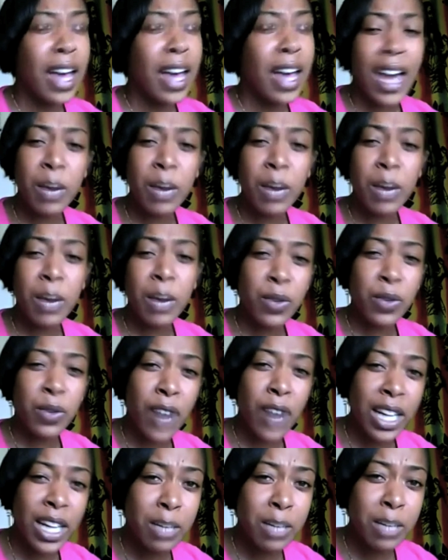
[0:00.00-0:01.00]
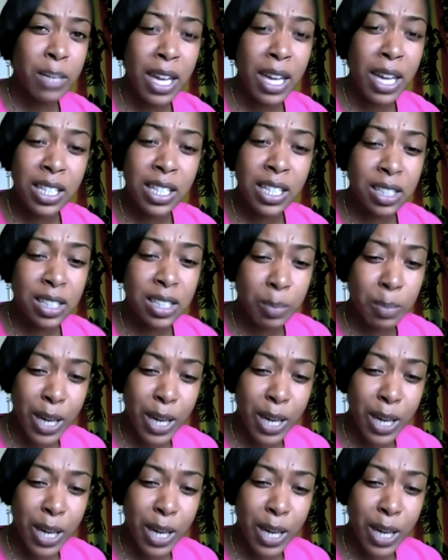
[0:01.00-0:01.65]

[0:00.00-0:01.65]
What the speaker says: And then we finally make it to the